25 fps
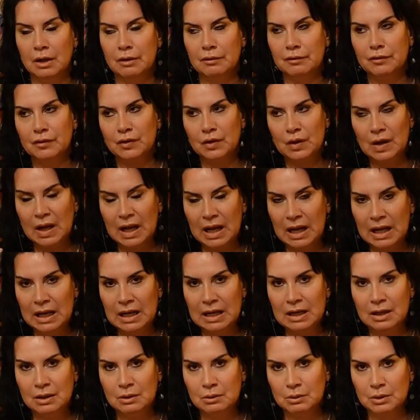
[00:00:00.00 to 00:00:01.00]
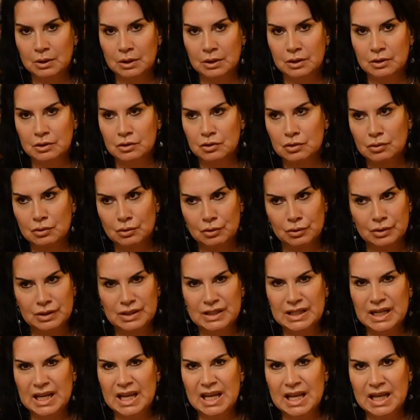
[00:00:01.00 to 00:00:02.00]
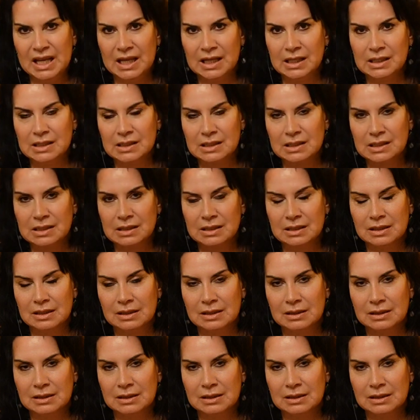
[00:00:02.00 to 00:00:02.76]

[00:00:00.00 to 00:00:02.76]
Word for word: for hours or days.